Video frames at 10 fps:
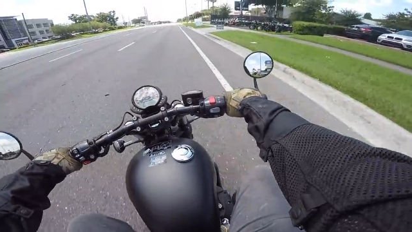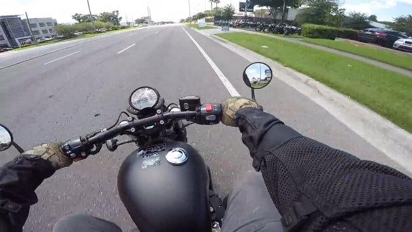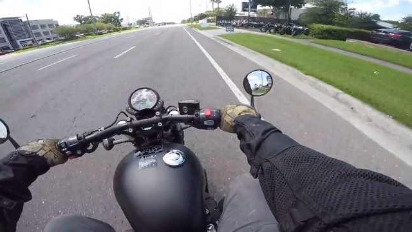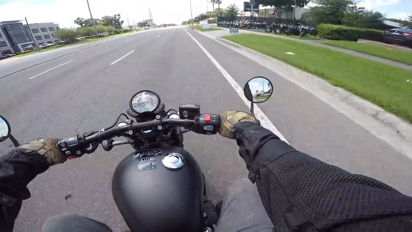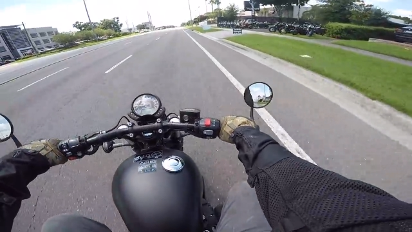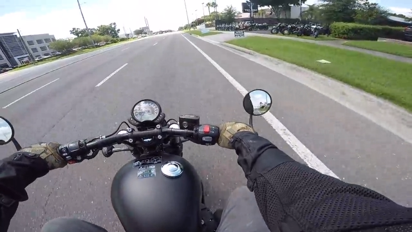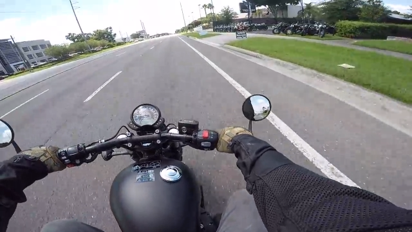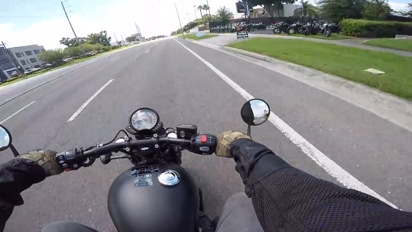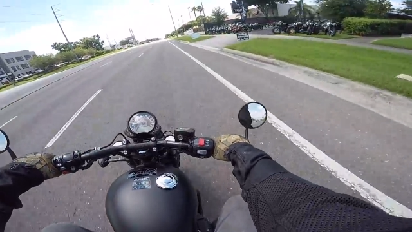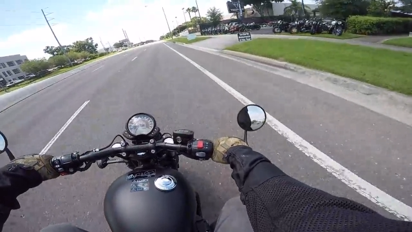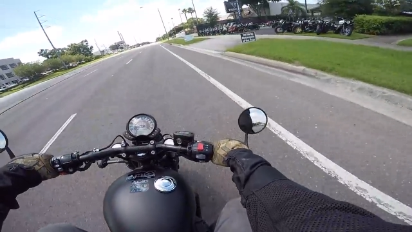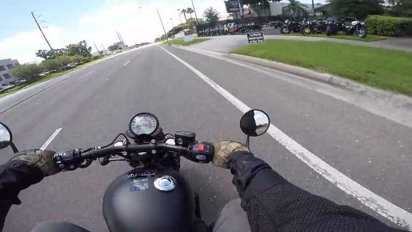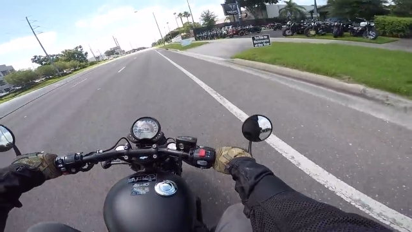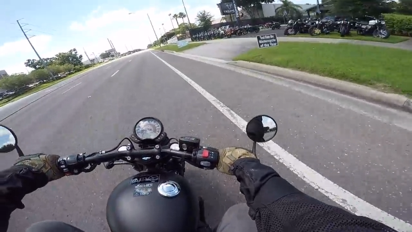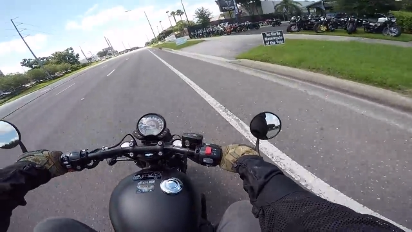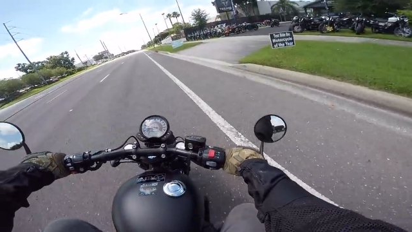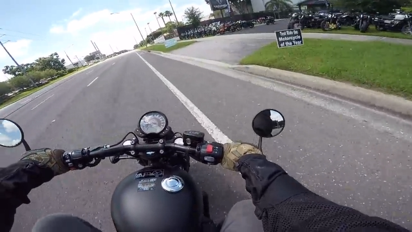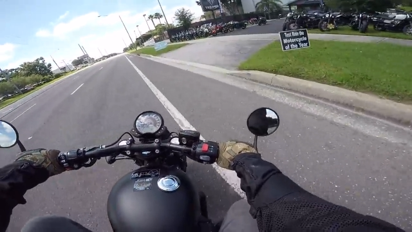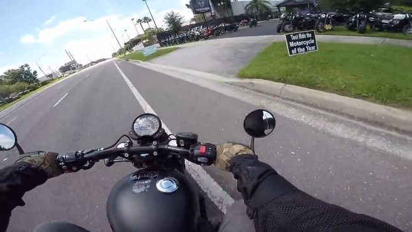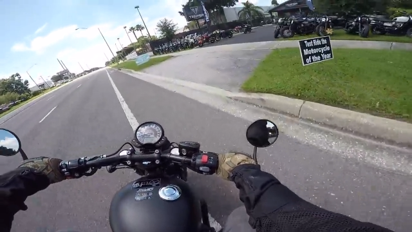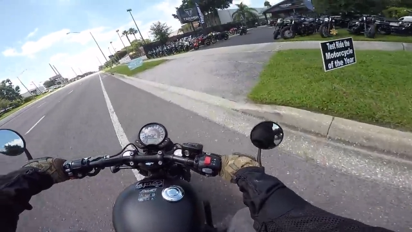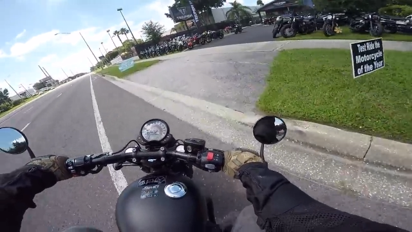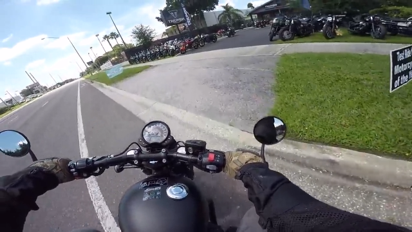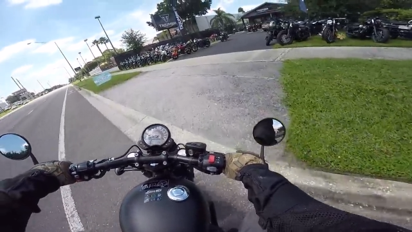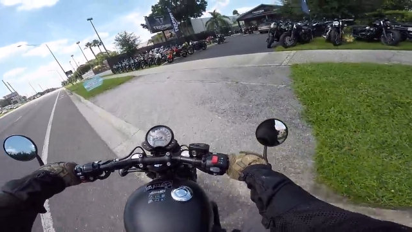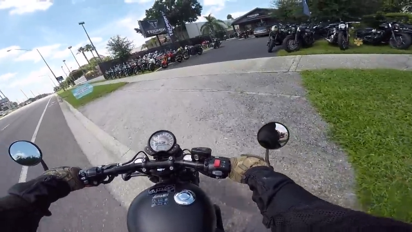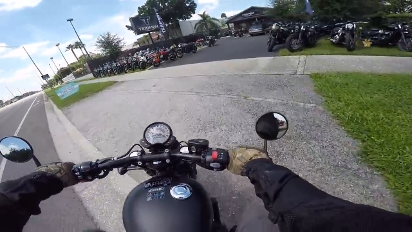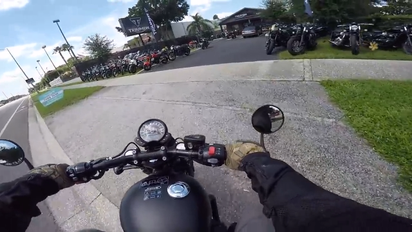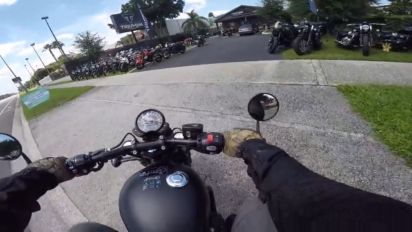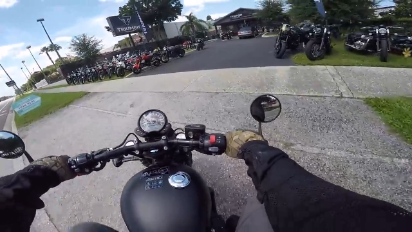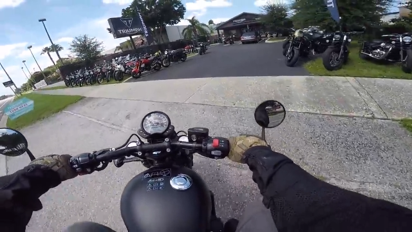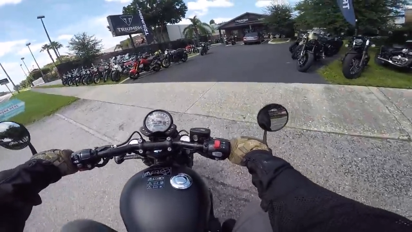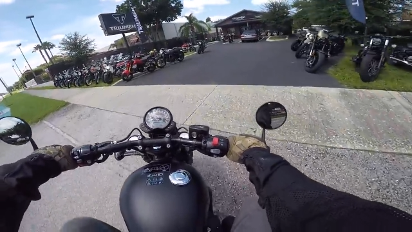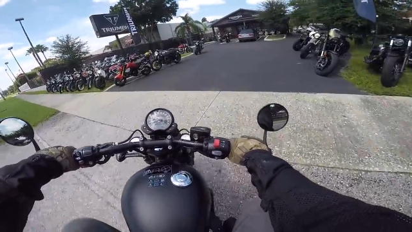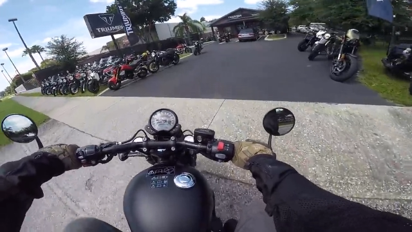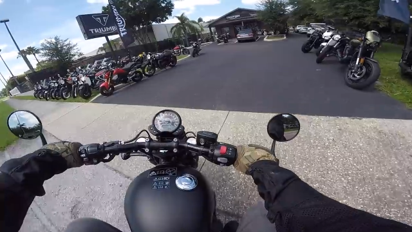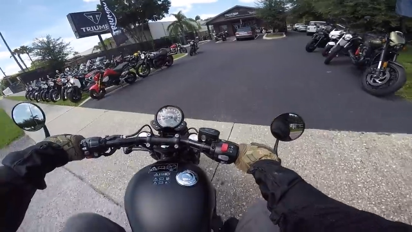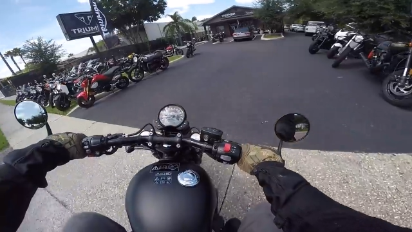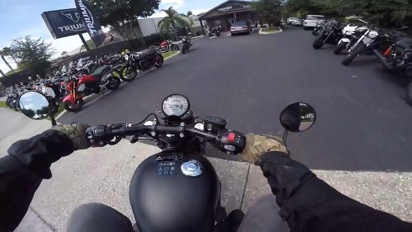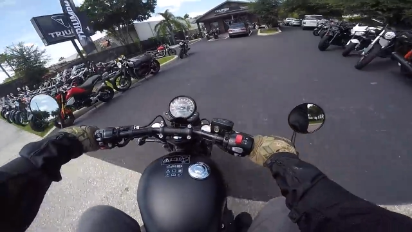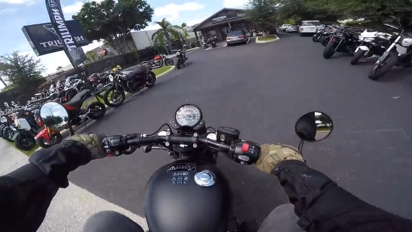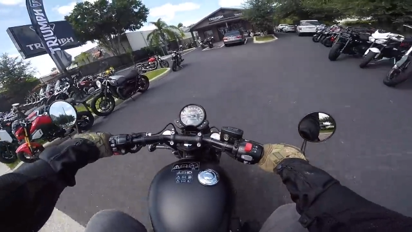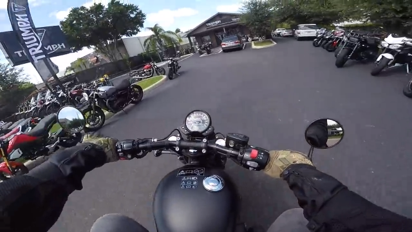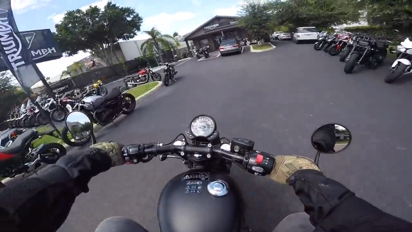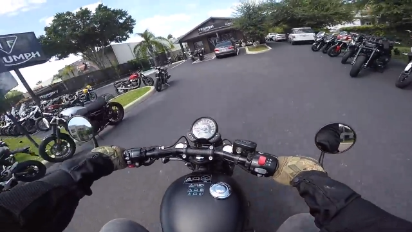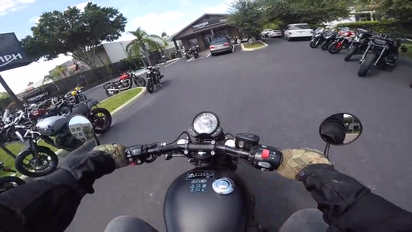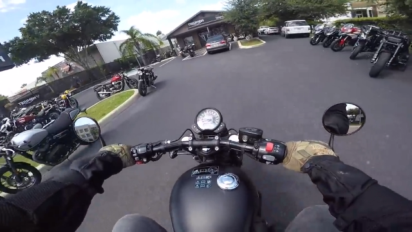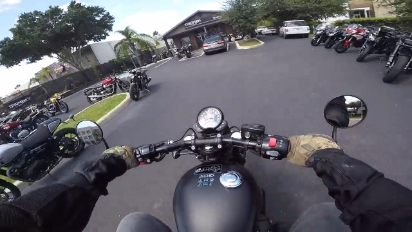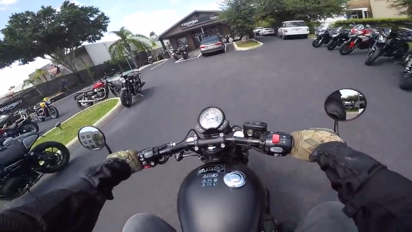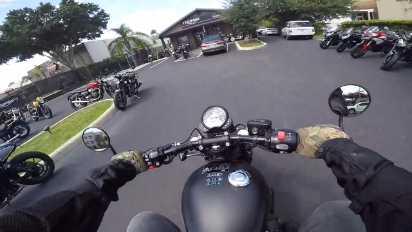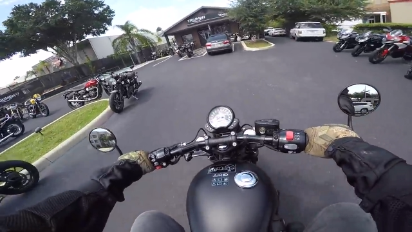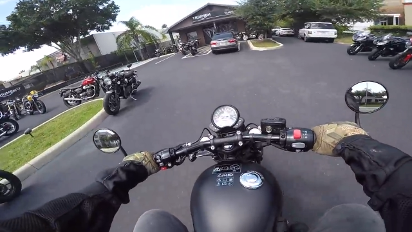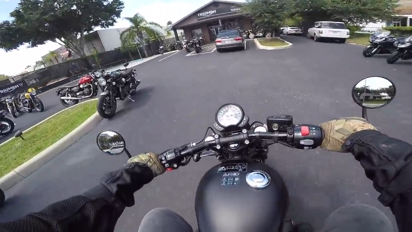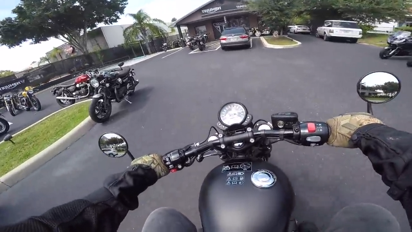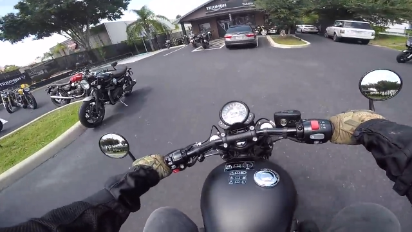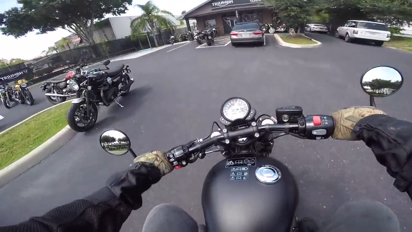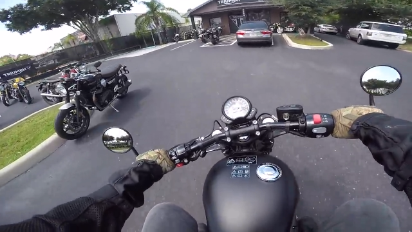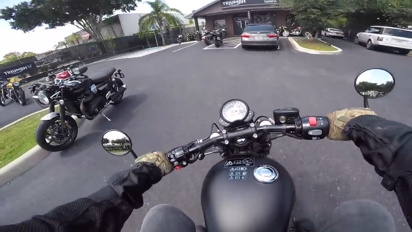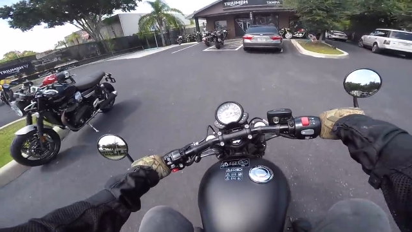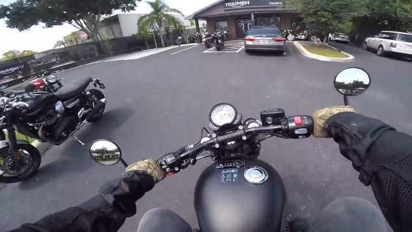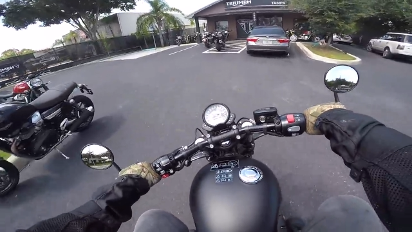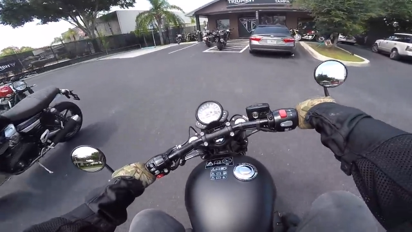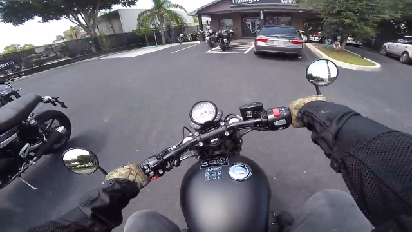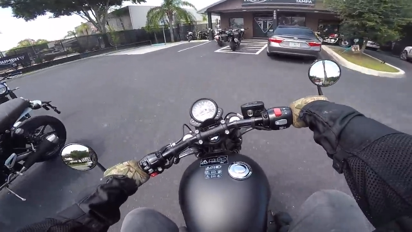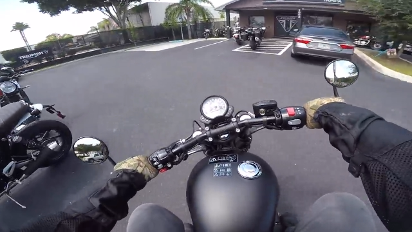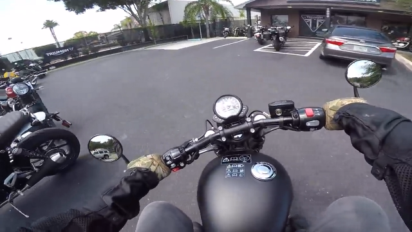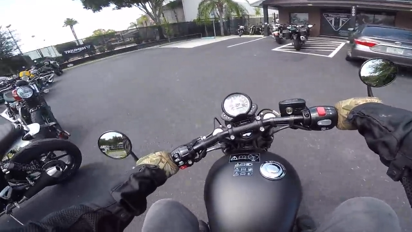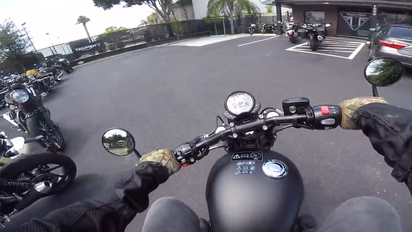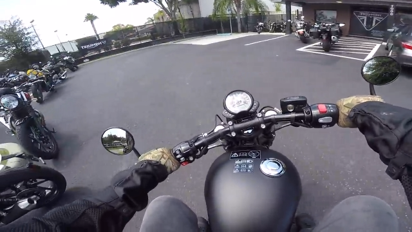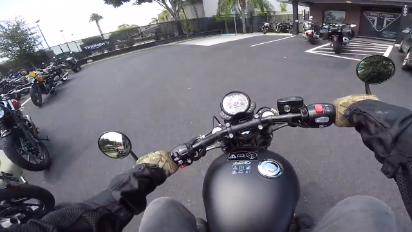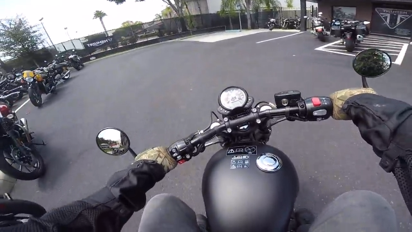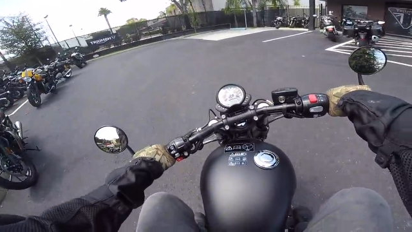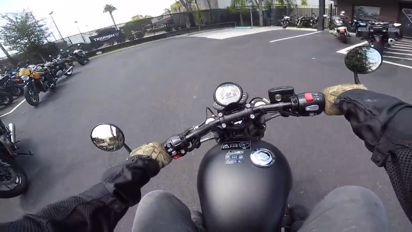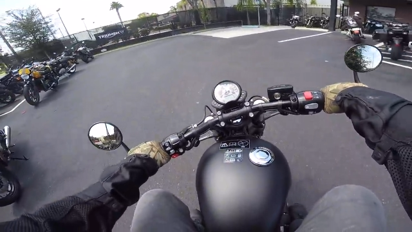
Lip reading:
[unreadable: no face in view]